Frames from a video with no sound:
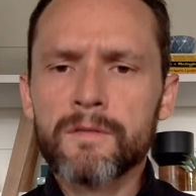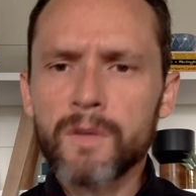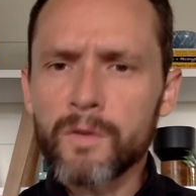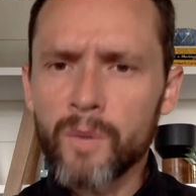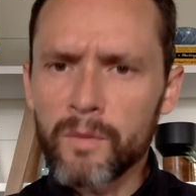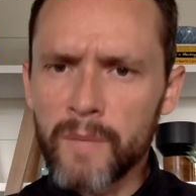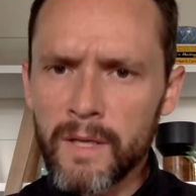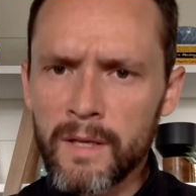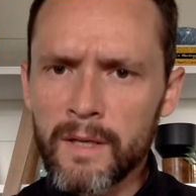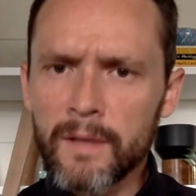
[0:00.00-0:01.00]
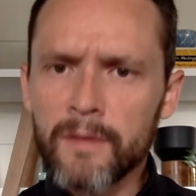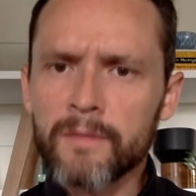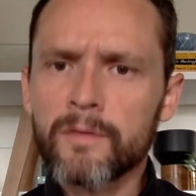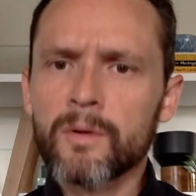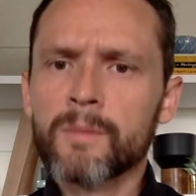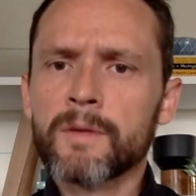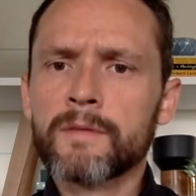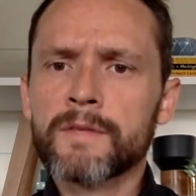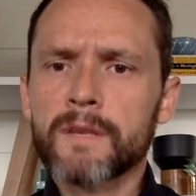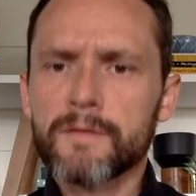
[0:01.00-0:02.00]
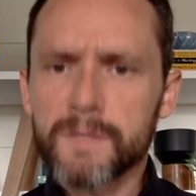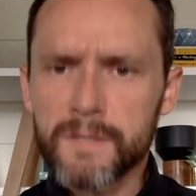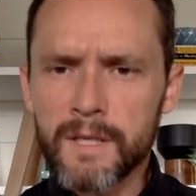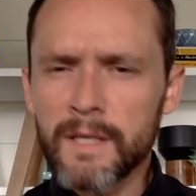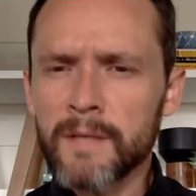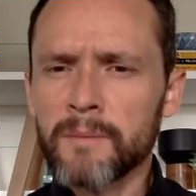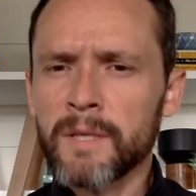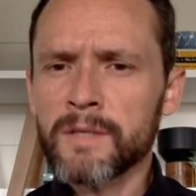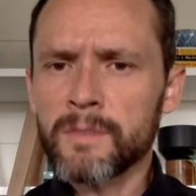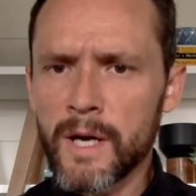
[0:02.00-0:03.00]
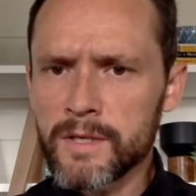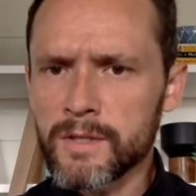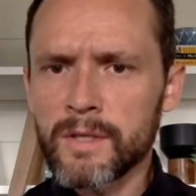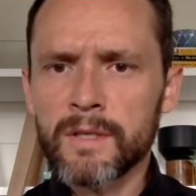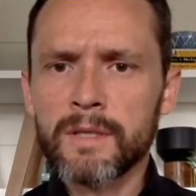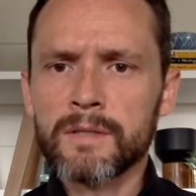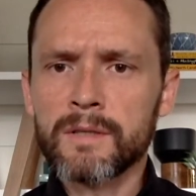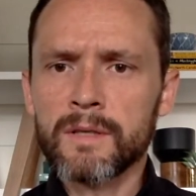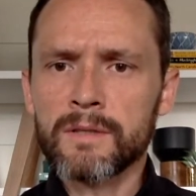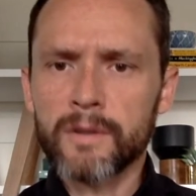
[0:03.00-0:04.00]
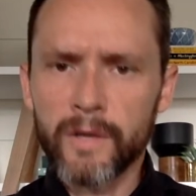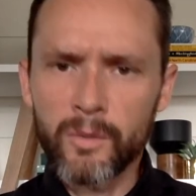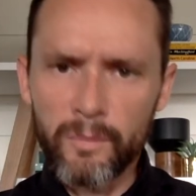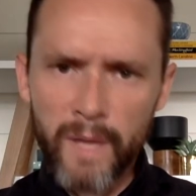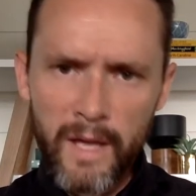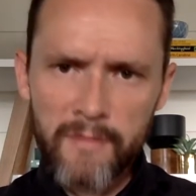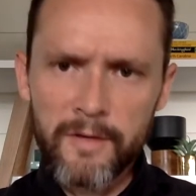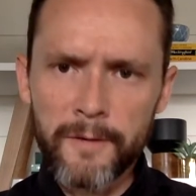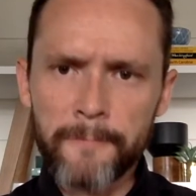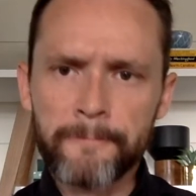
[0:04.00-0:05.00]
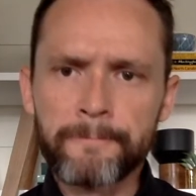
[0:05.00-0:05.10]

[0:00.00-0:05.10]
youth well being in the form of self esteem and depression and, and, delinquent behavior.